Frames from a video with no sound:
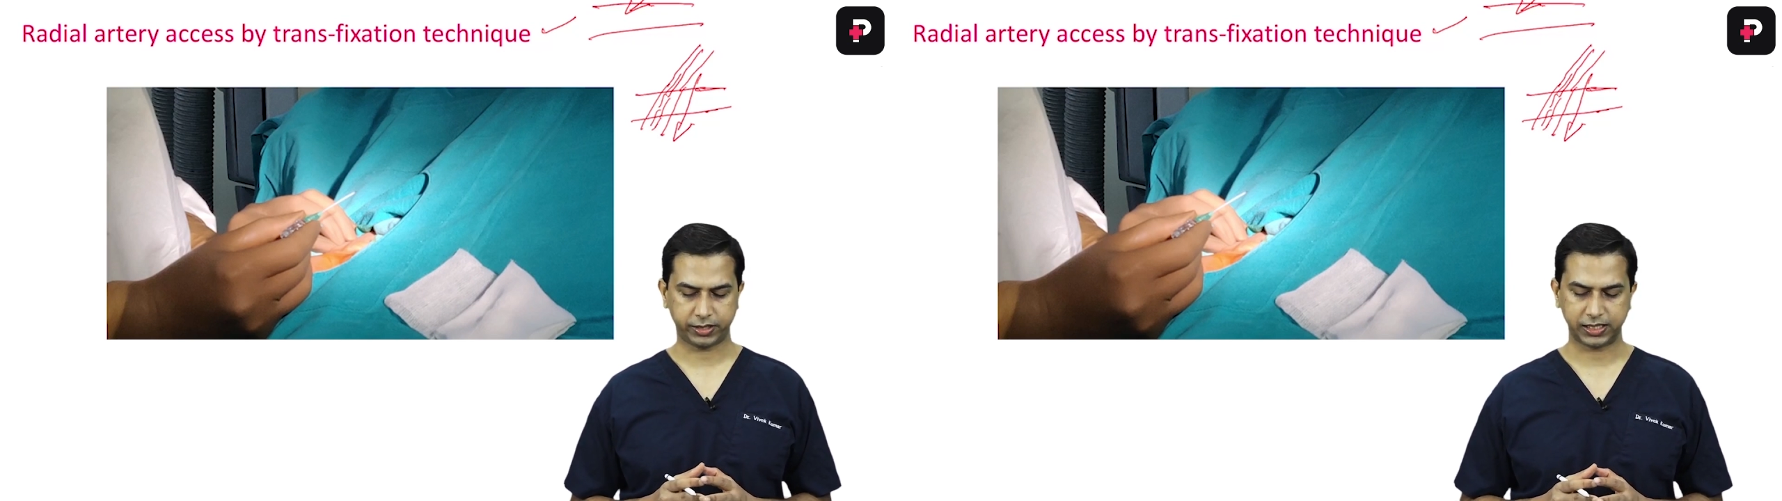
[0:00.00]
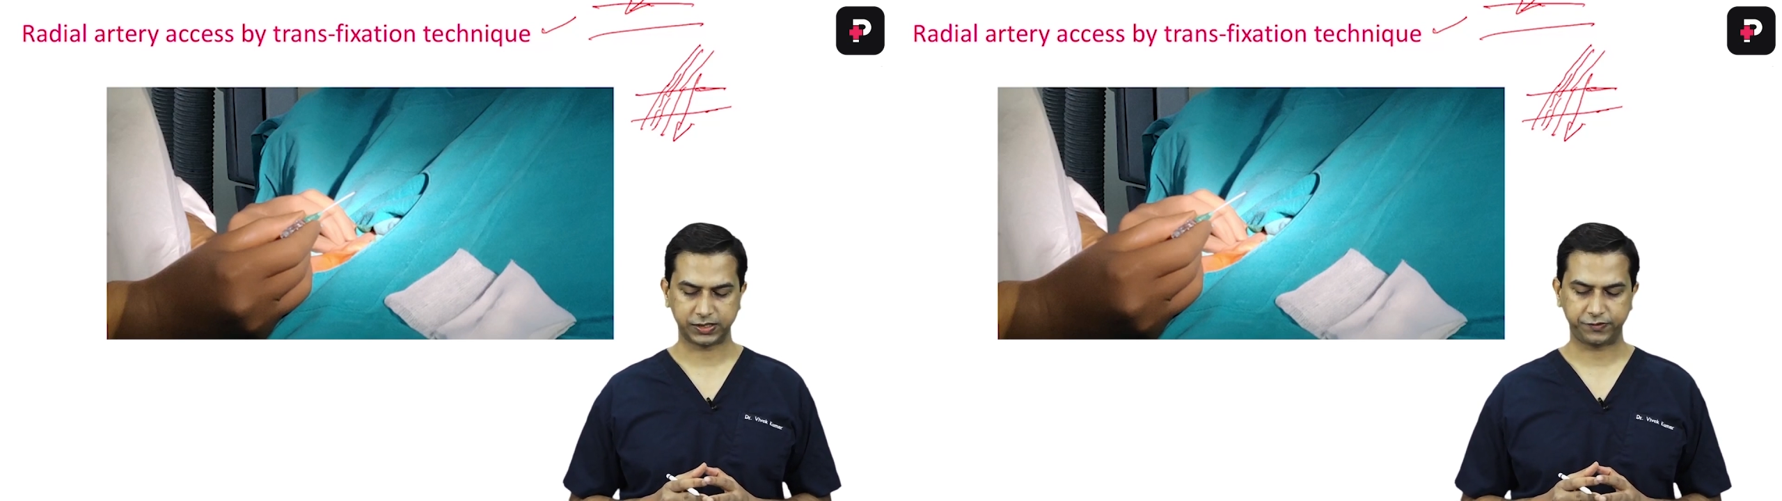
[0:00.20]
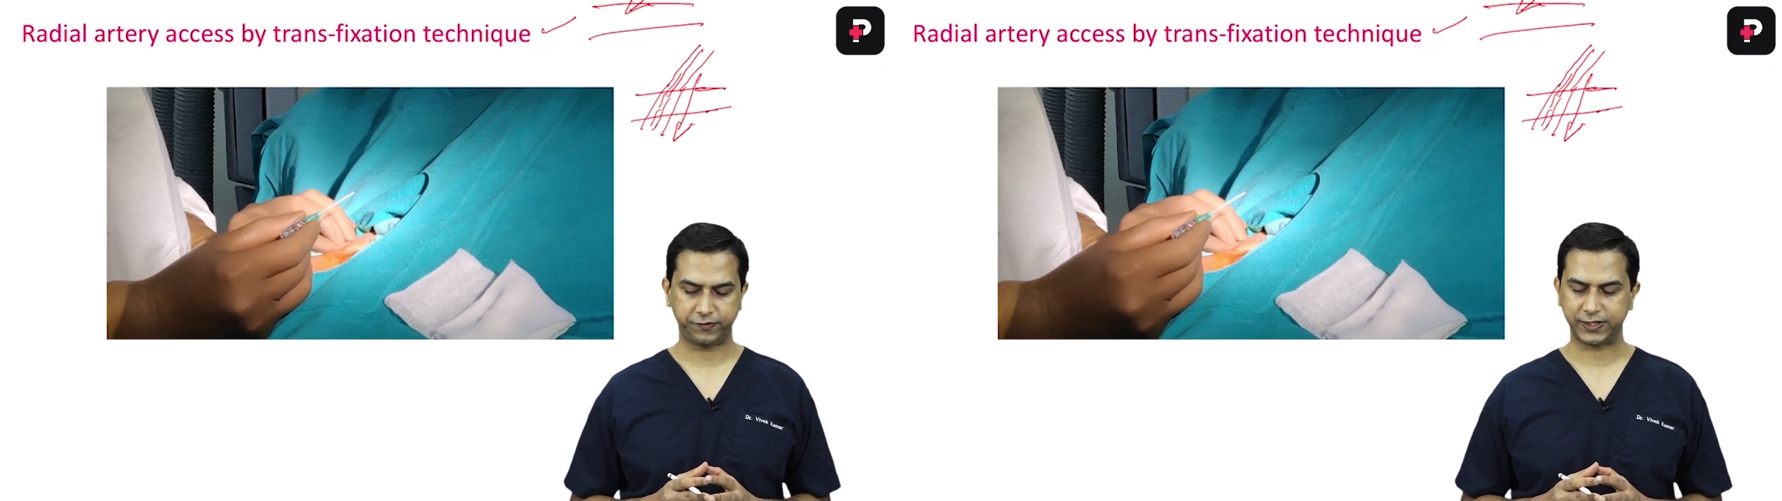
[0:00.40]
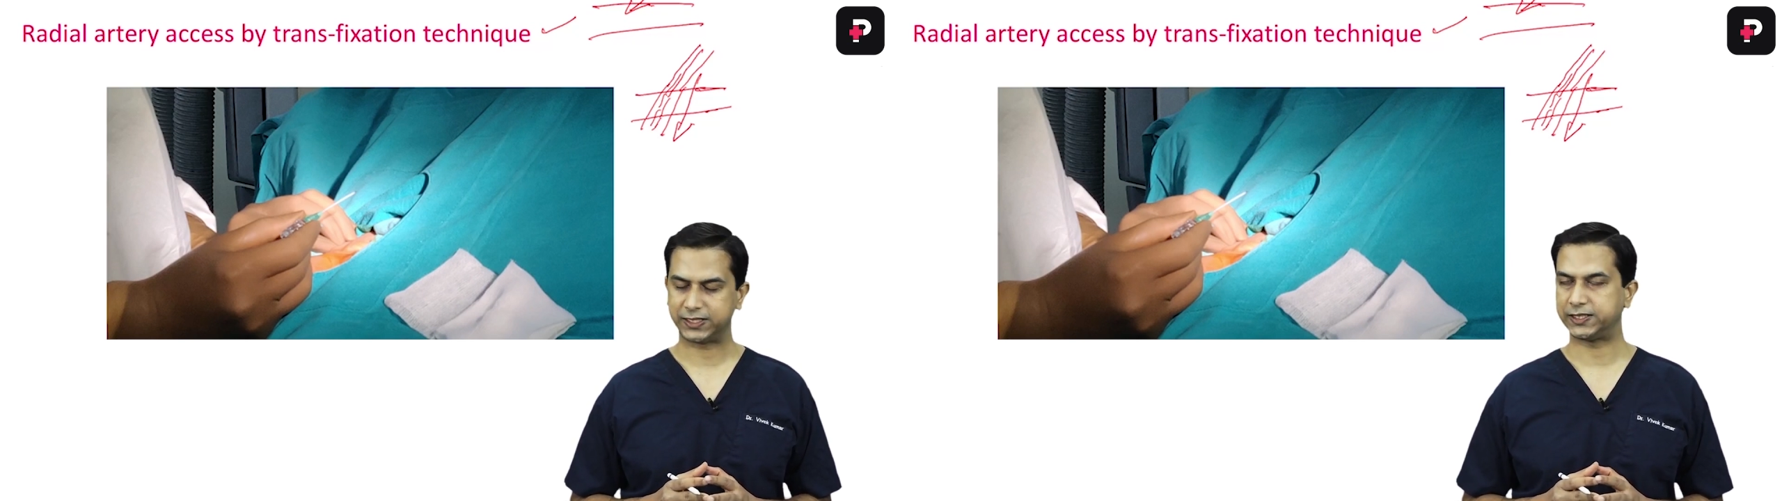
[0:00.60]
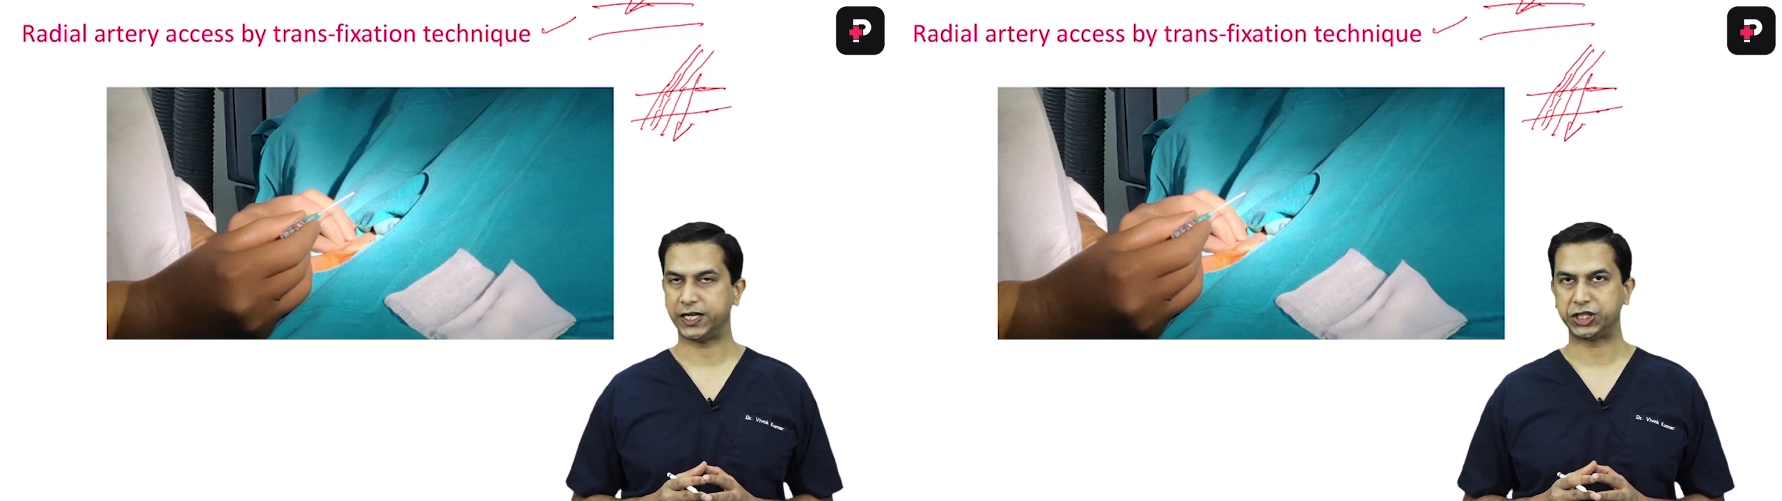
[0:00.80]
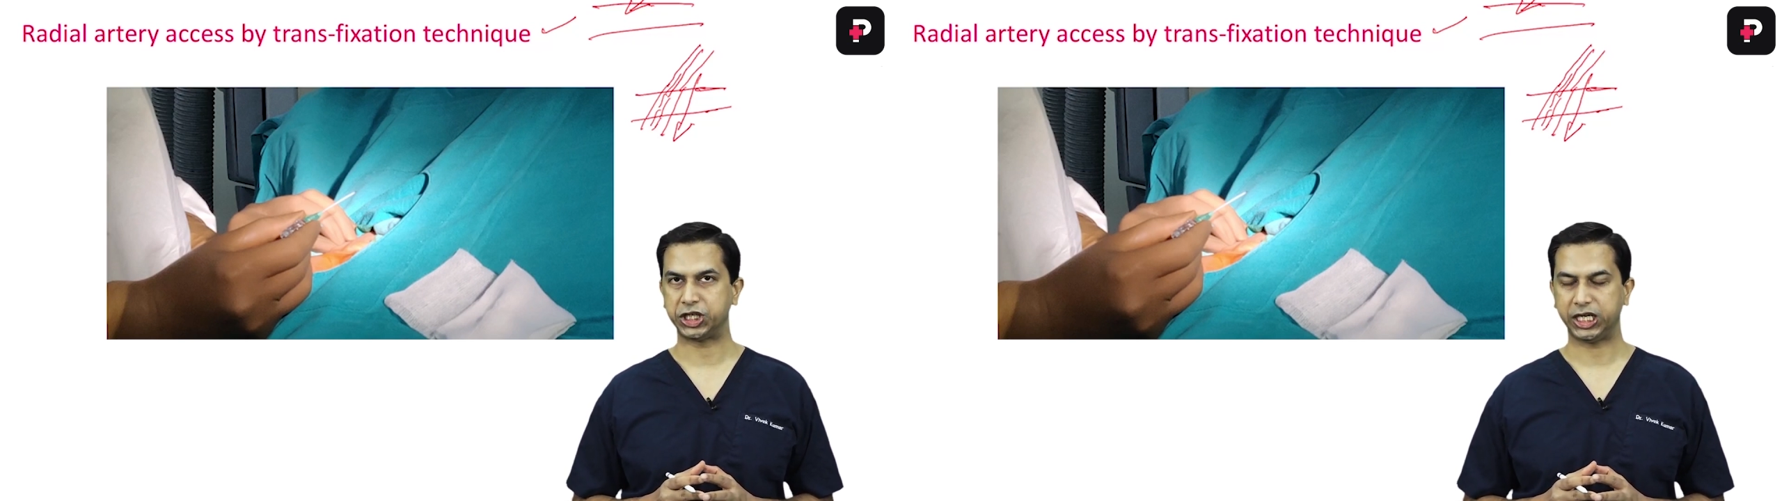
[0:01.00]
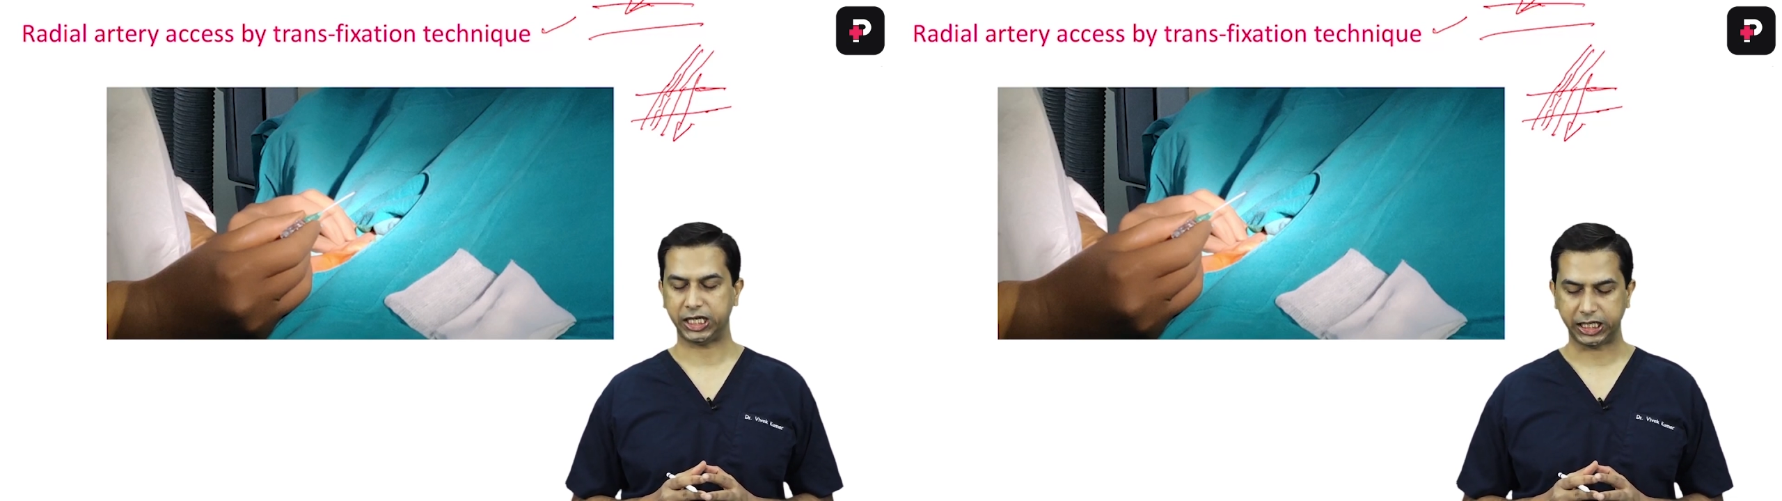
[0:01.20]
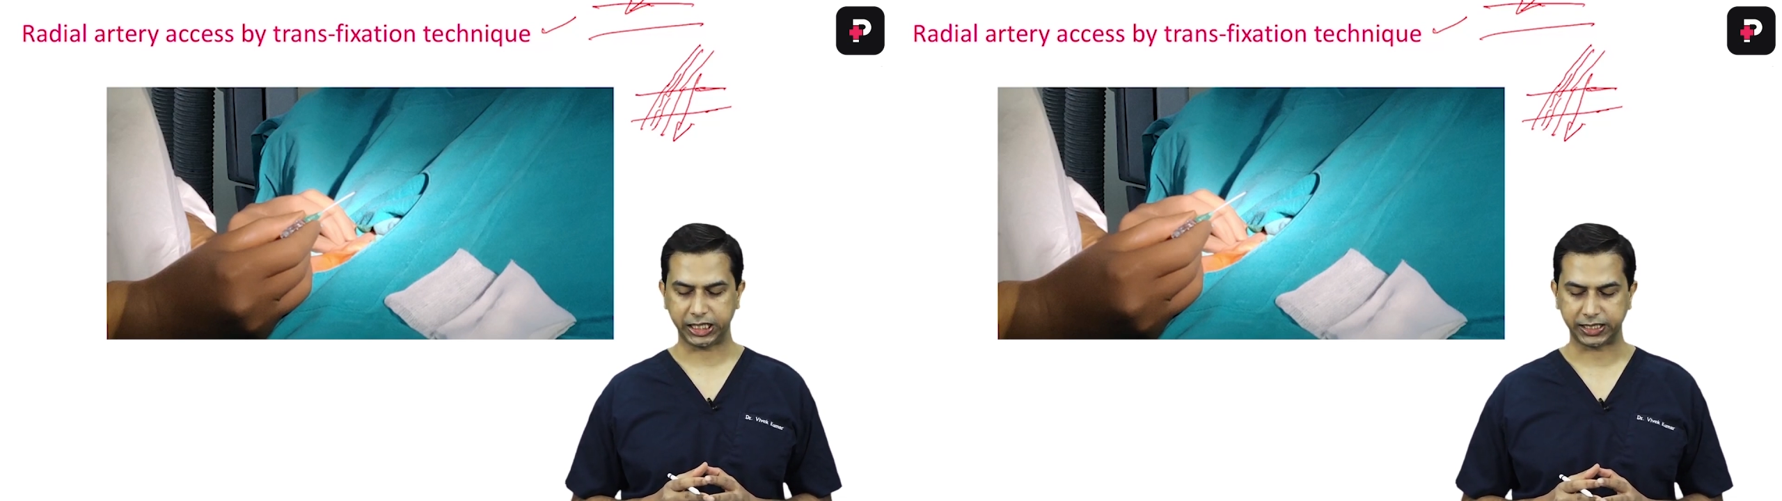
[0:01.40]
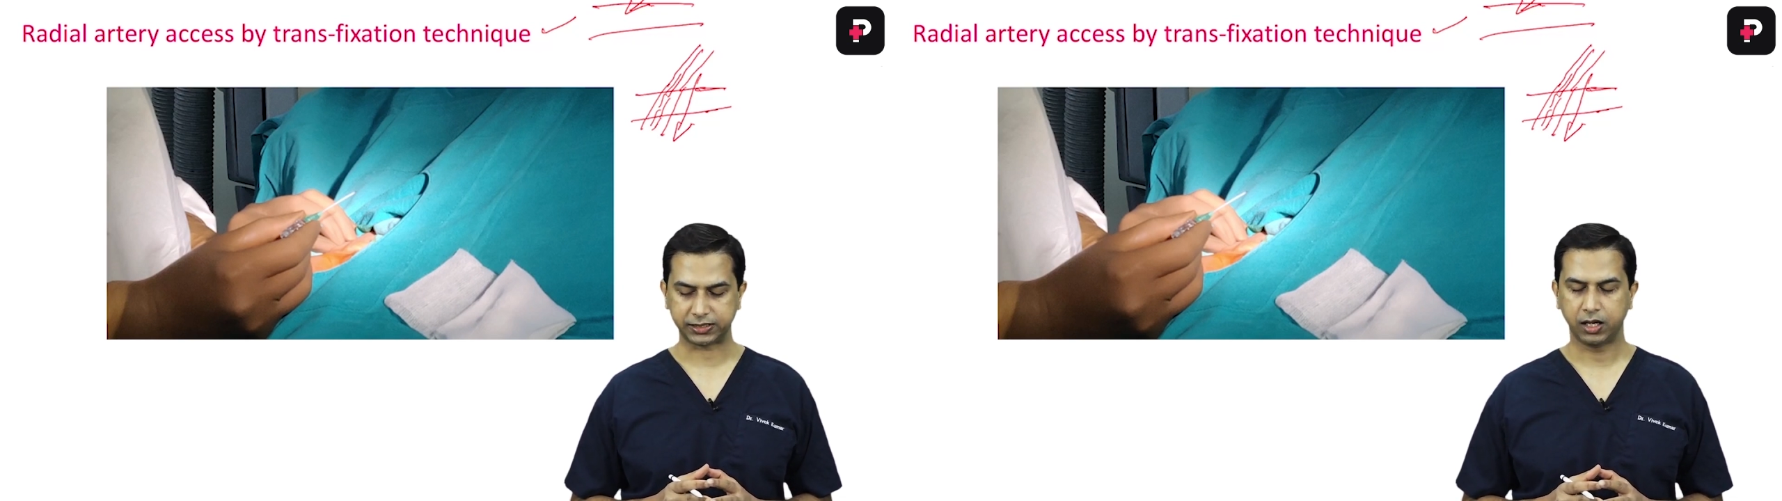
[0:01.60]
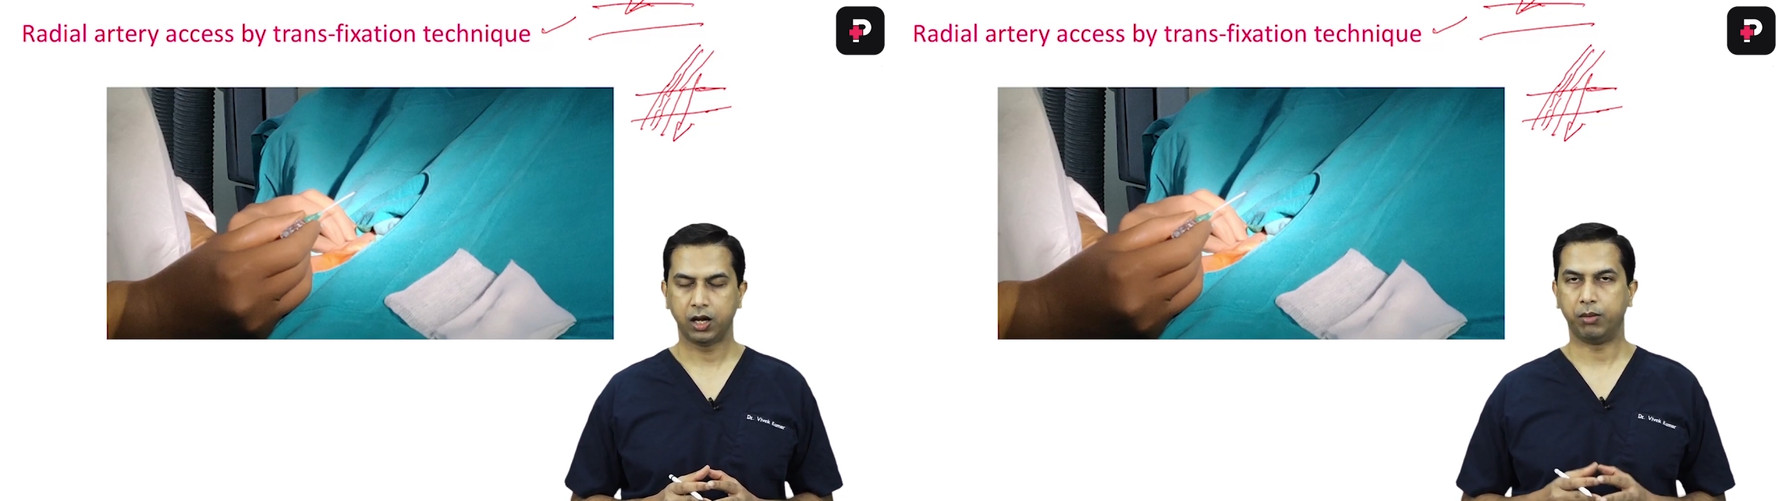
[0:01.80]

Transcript: transfixation technique is